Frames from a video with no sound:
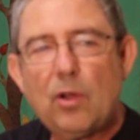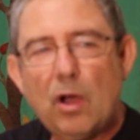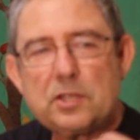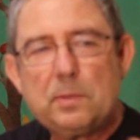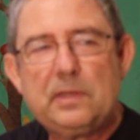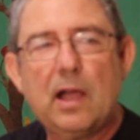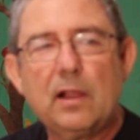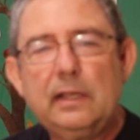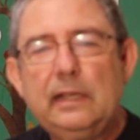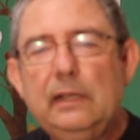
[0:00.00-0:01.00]
their
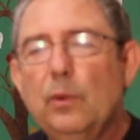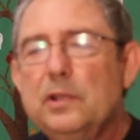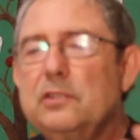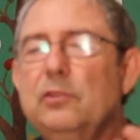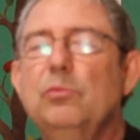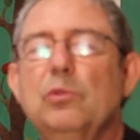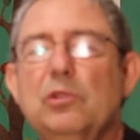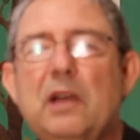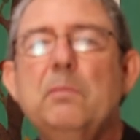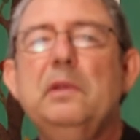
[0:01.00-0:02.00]
hospitality was to
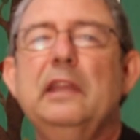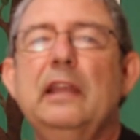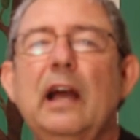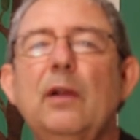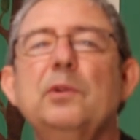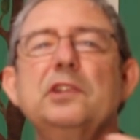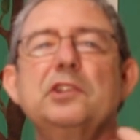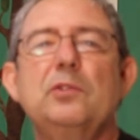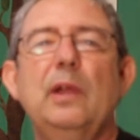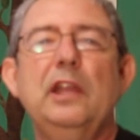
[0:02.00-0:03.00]
let me in. I was
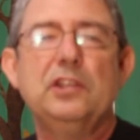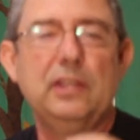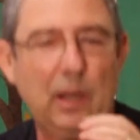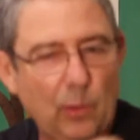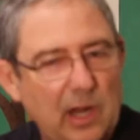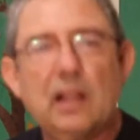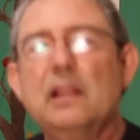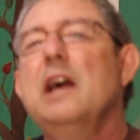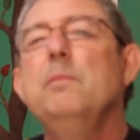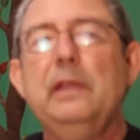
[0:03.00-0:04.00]
a stranger, and they were going to
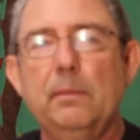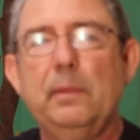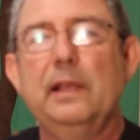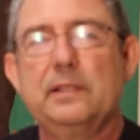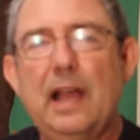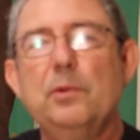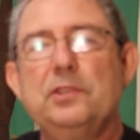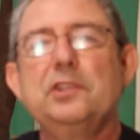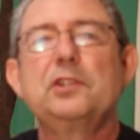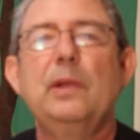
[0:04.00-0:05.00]
let me in because I
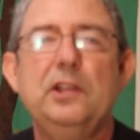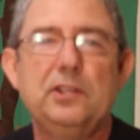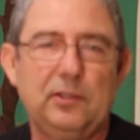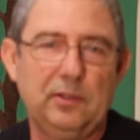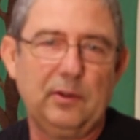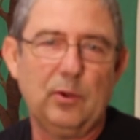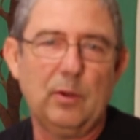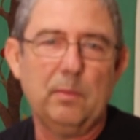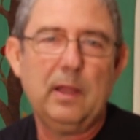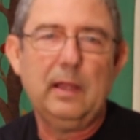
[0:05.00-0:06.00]
was a stranger to their
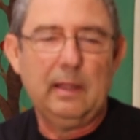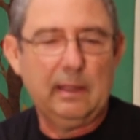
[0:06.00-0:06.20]
home.